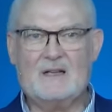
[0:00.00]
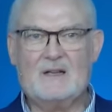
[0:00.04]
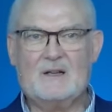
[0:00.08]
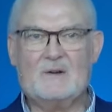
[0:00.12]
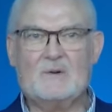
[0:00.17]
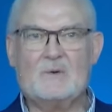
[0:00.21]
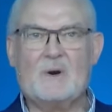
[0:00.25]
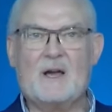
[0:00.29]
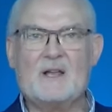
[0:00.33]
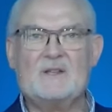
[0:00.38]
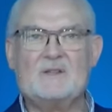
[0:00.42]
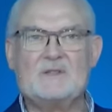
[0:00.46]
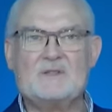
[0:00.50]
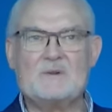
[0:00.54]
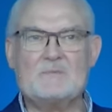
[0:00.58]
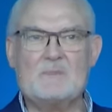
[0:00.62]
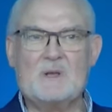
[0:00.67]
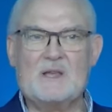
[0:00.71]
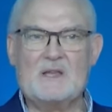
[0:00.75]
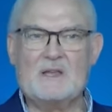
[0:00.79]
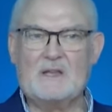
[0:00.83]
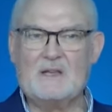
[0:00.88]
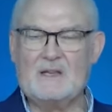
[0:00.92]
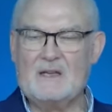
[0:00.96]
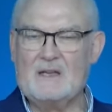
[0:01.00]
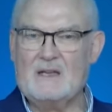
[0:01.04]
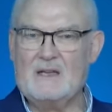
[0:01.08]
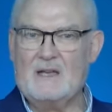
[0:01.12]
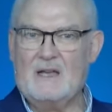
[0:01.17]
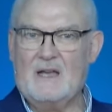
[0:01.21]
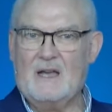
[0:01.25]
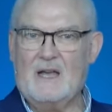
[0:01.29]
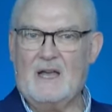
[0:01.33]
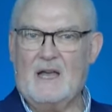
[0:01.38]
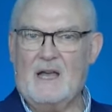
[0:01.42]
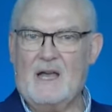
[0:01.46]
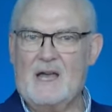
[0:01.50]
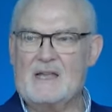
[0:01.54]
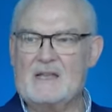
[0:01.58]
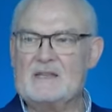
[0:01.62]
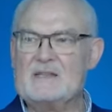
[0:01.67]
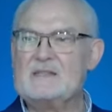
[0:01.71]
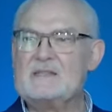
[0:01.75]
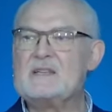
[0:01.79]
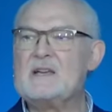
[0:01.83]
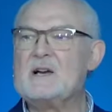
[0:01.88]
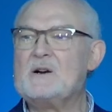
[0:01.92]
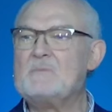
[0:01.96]
write to me
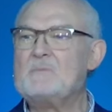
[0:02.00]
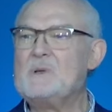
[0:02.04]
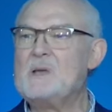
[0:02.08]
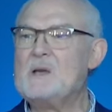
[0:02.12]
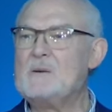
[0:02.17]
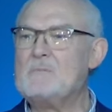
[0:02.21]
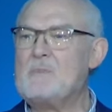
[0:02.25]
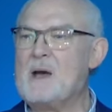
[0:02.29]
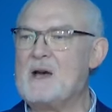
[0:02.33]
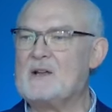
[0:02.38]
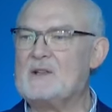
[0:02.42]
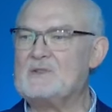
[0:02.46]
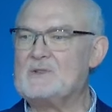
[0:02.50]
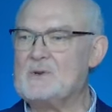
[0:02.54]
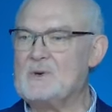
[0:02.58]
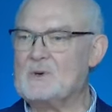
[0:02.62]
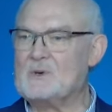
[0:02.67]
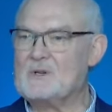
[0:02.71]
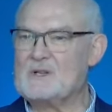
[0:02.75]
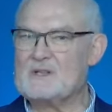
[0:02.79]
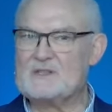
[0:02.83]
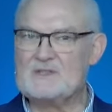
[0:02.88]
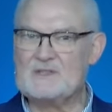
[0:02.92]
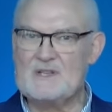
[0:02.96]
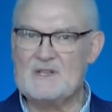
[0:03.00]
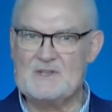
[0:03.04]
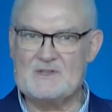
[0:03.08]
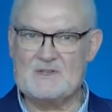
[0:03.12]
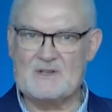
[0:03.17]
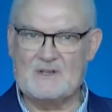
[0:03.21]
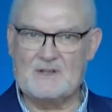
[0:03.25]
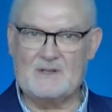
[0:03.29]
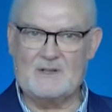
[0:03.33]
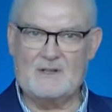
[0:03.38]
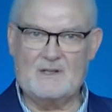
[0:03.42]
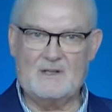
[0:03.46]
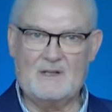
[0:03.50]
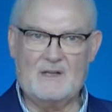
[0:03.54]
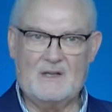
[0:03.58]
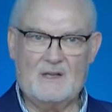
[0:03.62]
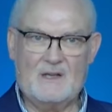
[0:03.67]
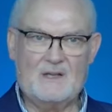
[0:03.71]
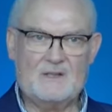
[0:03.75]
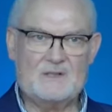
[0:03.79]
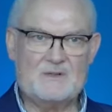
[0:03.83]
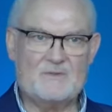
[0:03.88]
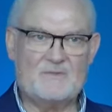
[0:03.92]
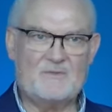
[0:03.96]
and tell me about your decision
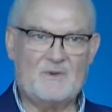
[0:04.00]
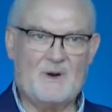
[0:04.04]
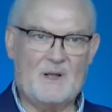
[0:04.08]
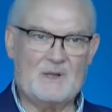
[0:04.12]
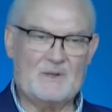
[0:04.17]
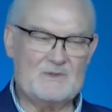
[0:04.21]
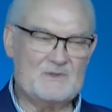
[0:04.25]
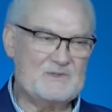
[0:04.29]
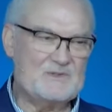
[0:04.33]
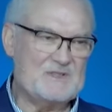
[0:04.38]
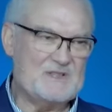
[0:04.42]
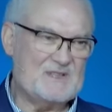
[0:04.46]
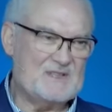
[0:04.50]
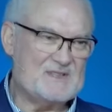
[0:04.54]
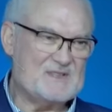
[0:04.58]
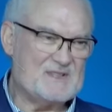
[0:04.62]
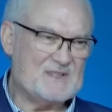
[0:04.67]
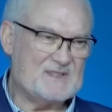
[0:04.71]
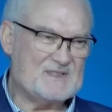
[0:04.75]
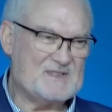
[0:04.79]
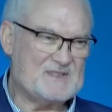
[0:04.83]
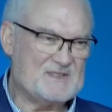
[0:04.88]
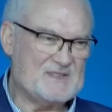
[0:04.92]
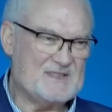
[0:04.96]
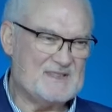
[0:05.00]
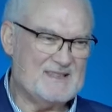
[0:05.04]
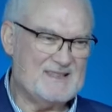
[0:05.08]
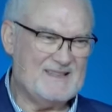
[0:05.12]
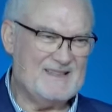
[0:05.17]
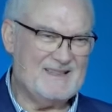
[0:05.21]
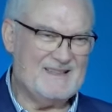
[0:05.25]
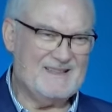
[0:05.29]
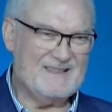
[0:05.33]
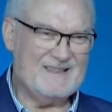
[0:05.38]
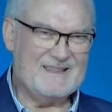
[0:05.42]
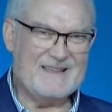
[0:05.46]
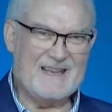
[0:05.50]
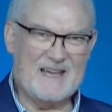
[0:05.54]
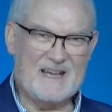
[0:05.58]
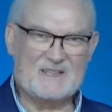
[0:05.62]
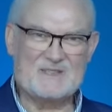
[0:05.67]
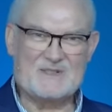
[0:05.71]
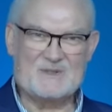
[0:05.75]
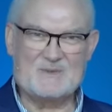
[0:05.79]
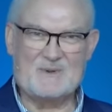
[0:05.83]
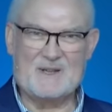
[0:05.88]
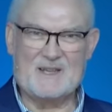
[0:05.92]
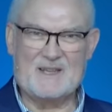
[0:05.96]
to follow Jesus.
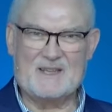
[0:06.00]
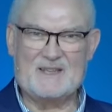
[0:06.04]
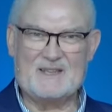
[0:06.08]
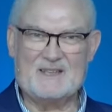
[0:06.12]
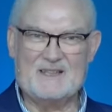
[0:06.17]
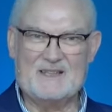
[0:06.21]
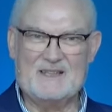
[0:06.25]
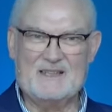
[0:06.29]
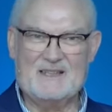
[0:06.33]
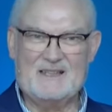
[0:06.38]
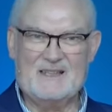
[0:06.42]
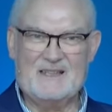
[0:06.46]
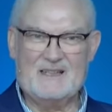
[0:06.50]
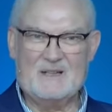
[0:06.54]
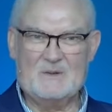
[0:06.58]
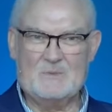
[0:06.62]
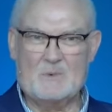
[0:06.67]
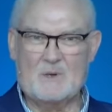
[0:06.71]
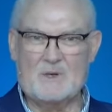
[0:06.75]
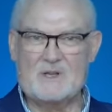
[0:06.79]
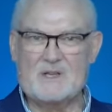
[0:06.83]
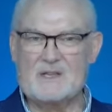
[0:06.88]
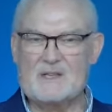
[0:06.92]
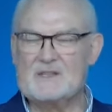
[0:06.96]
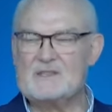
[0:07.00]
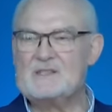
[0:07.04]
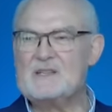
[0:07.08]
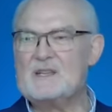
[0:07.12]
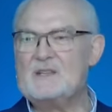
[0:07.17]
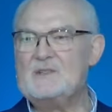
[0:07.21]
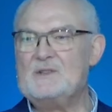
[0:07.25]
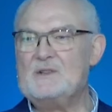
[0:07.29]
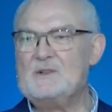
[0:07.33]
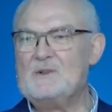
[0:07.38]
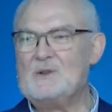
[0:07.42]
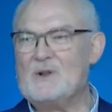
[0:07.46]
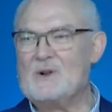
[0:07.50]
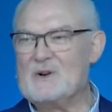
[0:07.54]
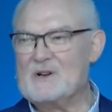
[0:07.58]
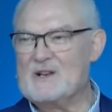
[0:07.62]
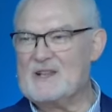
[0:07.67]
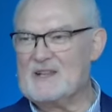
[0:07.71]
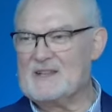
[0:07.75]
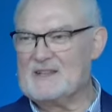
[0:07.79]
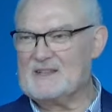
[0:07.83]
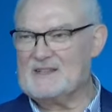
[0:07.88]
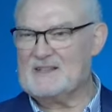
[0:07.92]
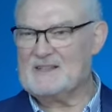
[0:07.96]
Next week, we'll continue
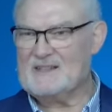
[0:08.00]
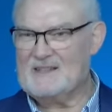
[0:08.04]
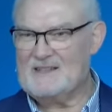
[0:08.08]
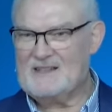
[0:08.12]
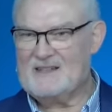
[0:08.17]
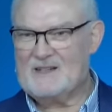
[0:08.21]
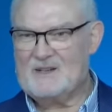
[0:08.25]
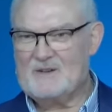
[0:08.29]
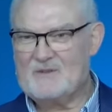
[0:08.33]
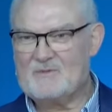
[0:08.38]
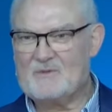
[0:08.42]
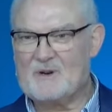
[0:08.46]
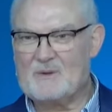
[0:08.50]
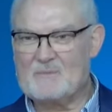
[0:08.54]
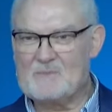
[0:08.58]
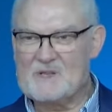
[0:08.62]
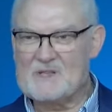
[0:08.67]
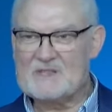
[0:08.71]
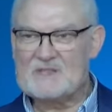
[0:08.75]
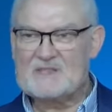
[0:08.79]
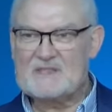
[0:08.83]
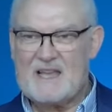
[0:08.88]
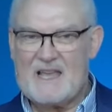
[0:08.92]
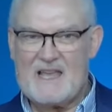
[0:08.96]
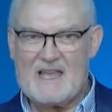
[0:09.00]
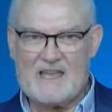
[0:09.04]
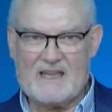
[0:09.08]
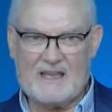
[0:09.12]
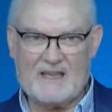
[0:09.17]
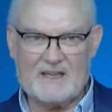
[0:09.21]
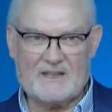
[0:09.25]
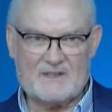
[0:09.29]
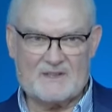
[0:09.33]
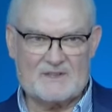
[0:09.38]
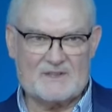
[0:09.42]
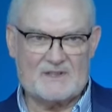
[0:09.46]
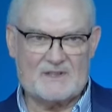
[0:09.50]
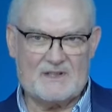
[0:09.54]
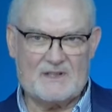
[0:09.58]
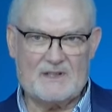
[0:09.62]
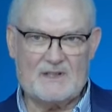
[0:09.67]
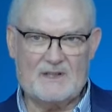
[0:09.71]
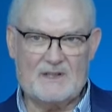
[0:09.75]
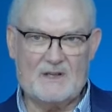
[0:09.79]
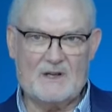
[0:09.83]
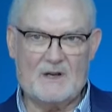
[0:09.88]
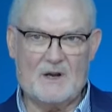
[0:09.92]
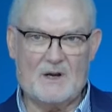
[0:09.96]
learning from the sayings
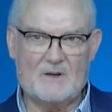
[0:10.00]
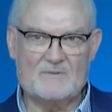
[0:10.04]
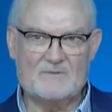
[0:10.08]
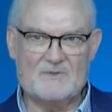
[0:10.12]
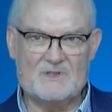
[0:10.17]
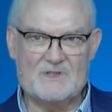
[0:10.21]
of